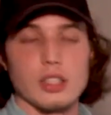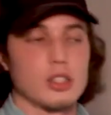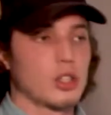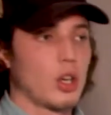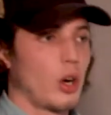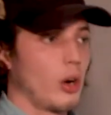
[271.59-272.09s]

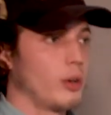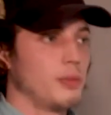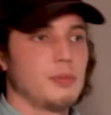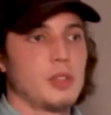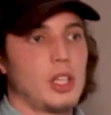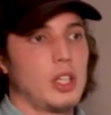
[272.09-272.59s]
So,
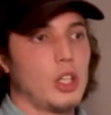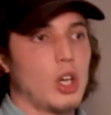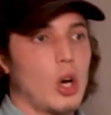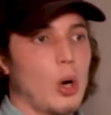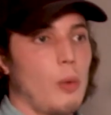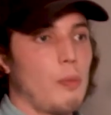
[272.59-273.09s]

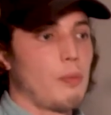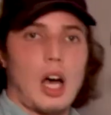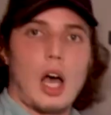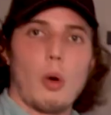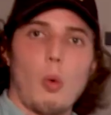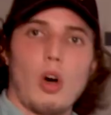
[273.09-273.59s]

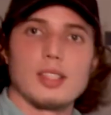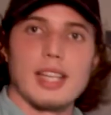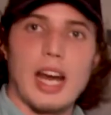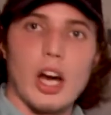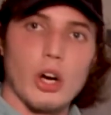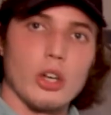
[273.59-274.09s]
I want
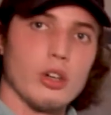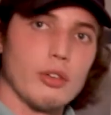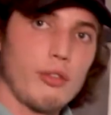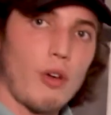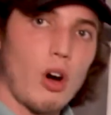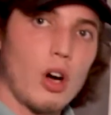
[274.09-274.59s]
Arial
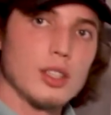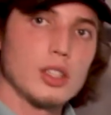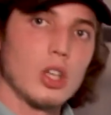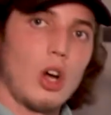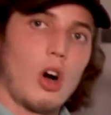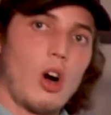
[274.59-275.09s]

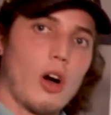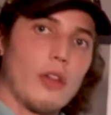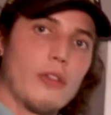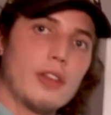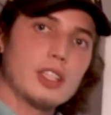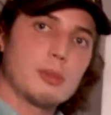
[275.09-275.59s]
font
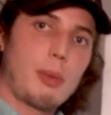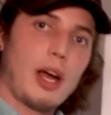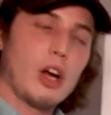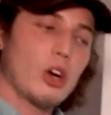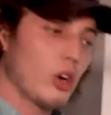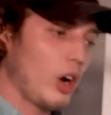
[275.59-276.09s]
on this
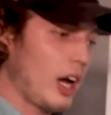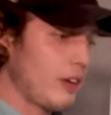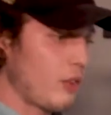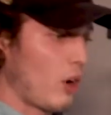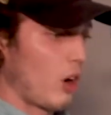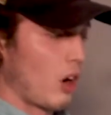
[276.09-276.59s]
paragraph
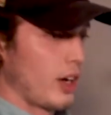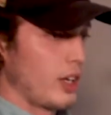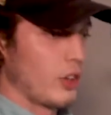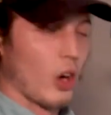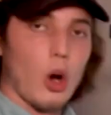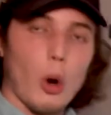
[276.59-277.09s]
on
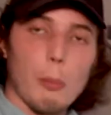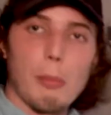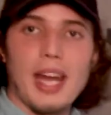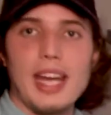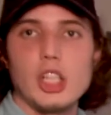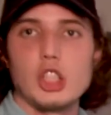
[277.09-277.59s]
the home
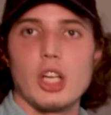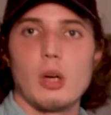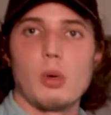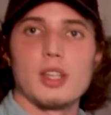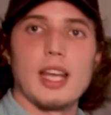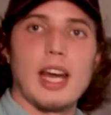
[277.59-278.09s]
page, and I
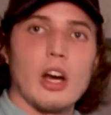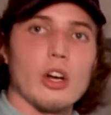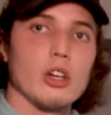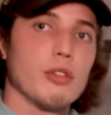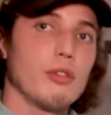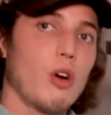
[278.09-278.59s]
want the
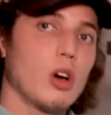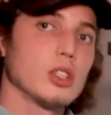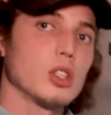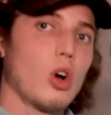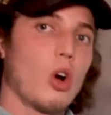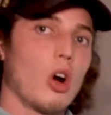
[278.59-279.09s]
Arial font
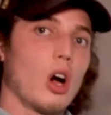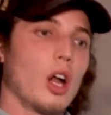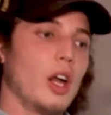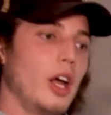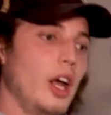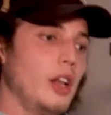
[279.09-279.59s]

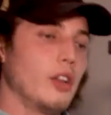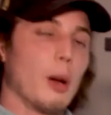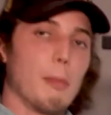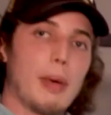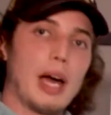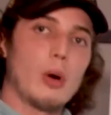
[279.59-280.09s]
on the
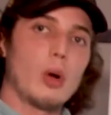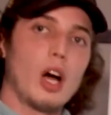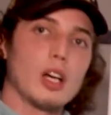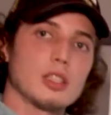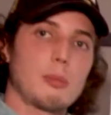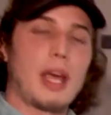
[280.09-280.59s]
About
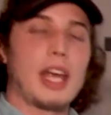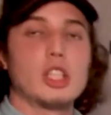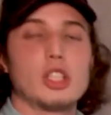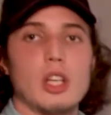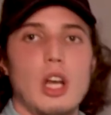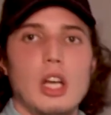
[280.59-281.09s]
Us
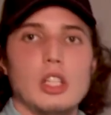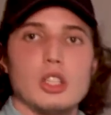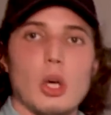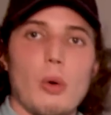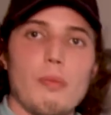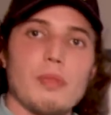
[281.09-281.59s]
page.
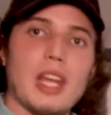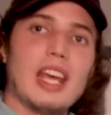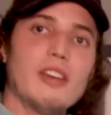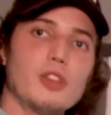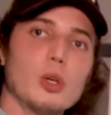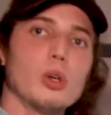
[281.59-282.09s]
So
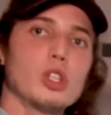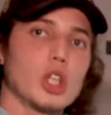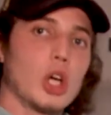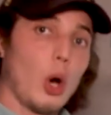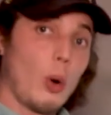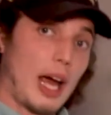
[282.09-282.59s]
if you were to
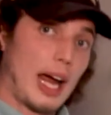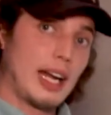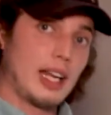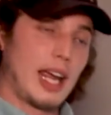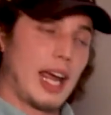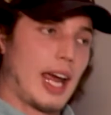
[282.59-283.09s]
go
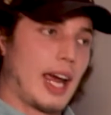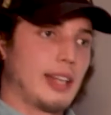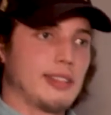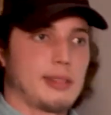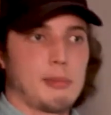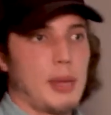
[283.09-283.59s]
ahead
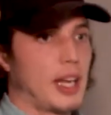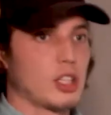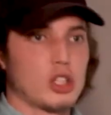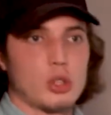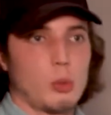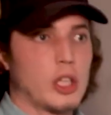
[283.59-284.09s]
and make a
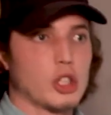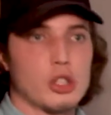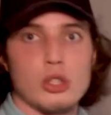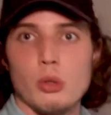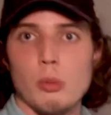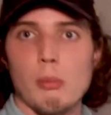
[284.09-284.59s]
switch
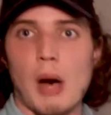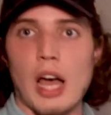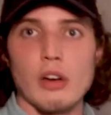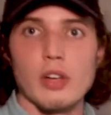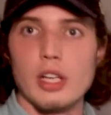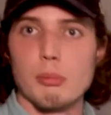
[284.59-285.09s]
to
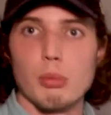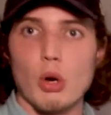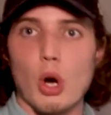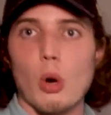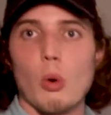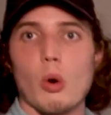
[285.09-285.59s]
MyRaid
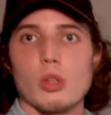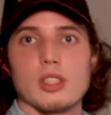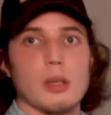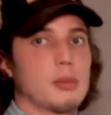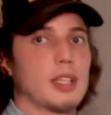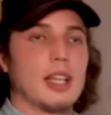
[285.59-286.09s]
Pro or
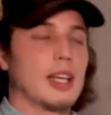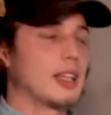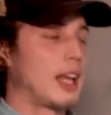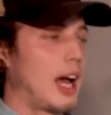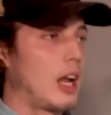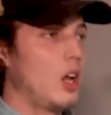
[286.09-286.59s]
something like
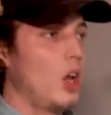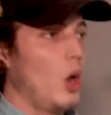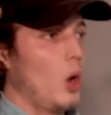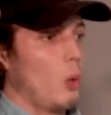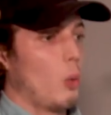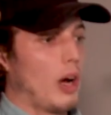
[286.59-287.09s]
that,
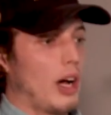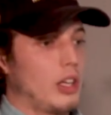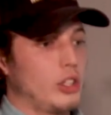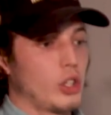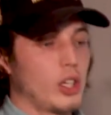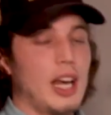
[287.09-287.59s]
well,
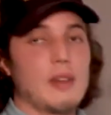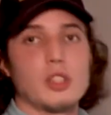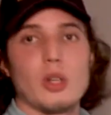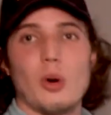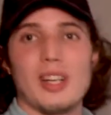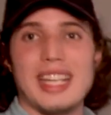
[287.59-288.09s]
you're going to have to
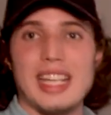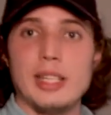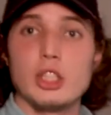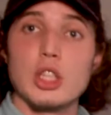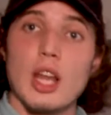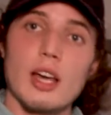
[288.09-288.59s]
go on
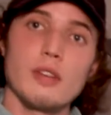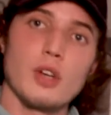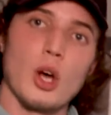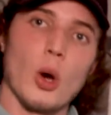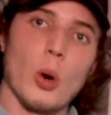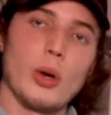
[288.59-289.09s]
each line of
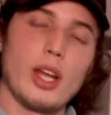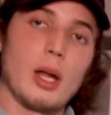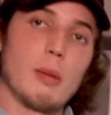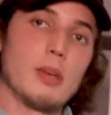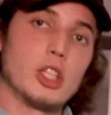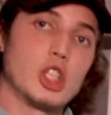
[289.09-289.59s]
code
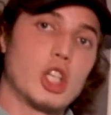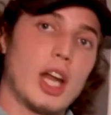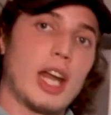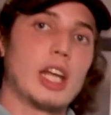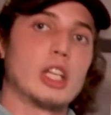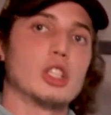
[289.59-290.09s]
and
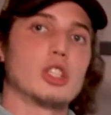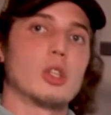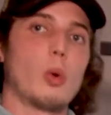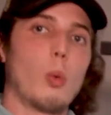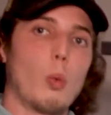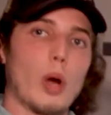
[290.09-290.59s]
change
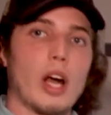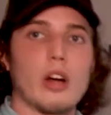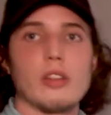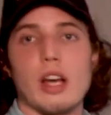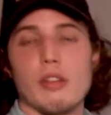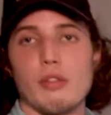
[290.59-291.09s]
where
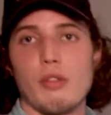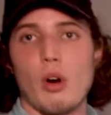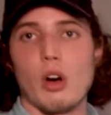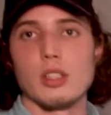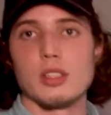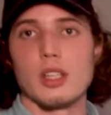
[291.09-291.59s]
that
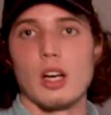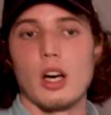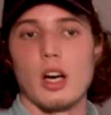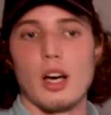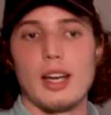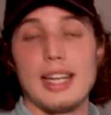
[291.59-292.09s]
font
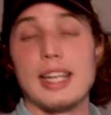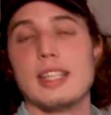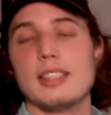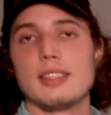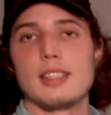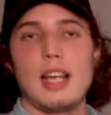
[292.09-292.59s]

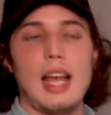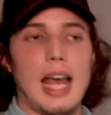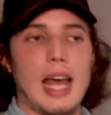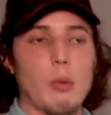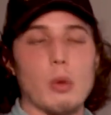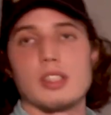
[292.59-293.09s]
is
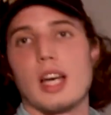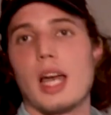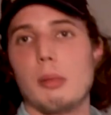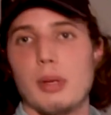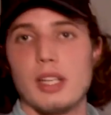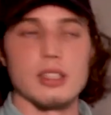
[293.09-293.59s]
and what
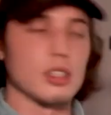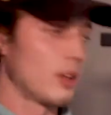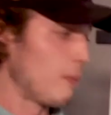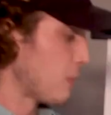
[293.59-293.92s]
type it is.